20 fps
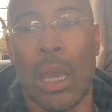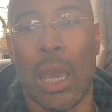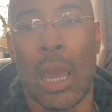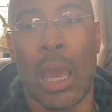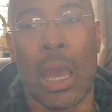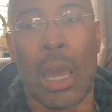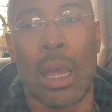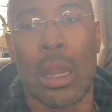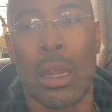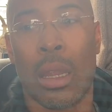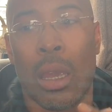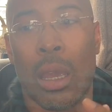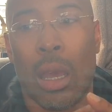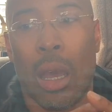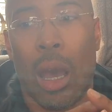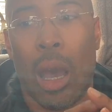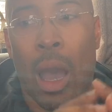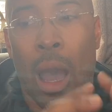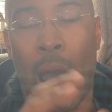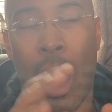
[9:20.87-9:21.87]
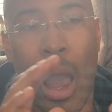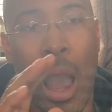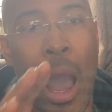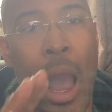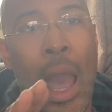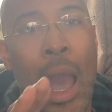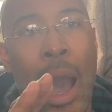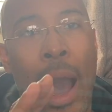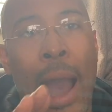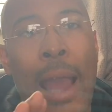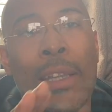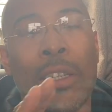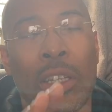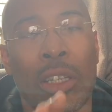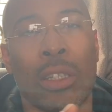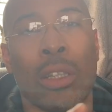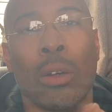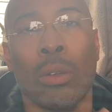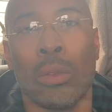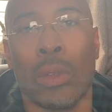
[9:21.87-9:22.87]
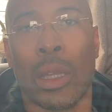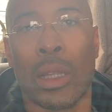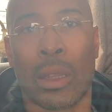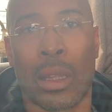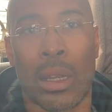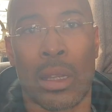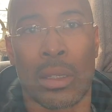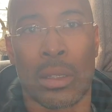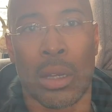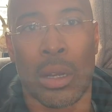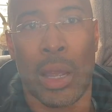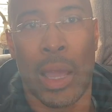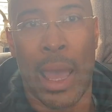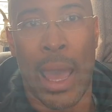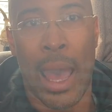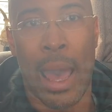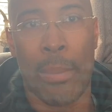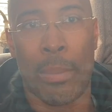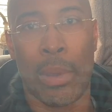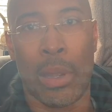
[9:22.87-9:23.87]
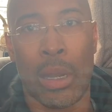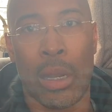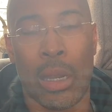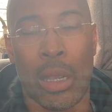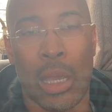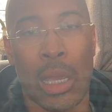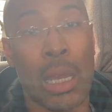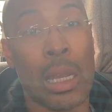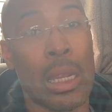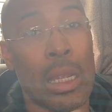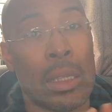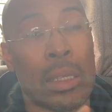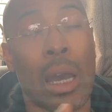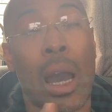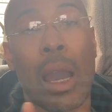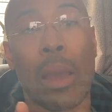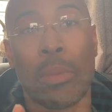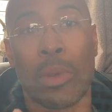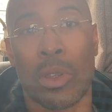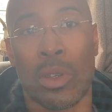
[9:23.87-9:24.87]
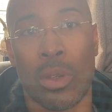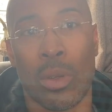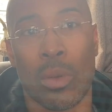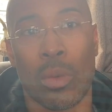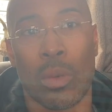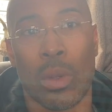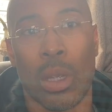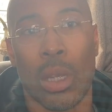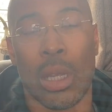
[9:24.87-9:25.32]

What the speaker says: And I just don't think that it's gonna happen anytime soon.